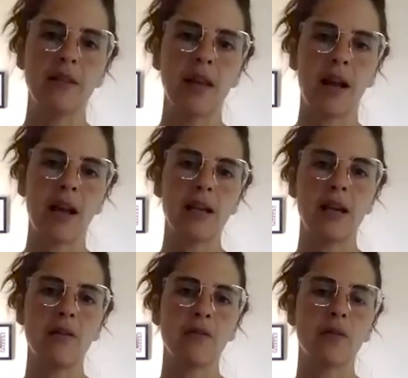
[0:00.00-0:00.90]
that I
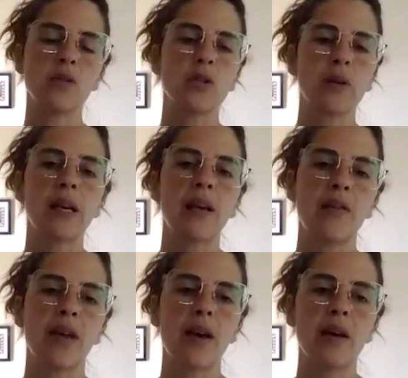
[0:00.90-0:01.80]
get from doing it
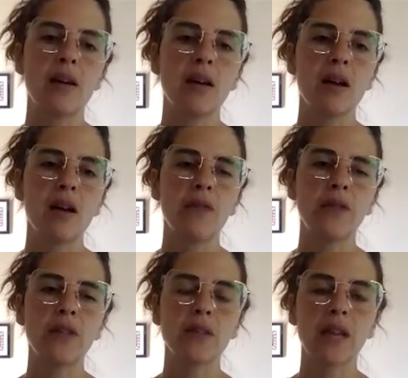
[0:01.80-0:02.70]
that
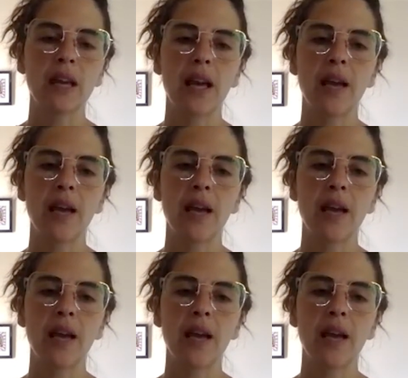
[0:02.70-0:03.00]
feels like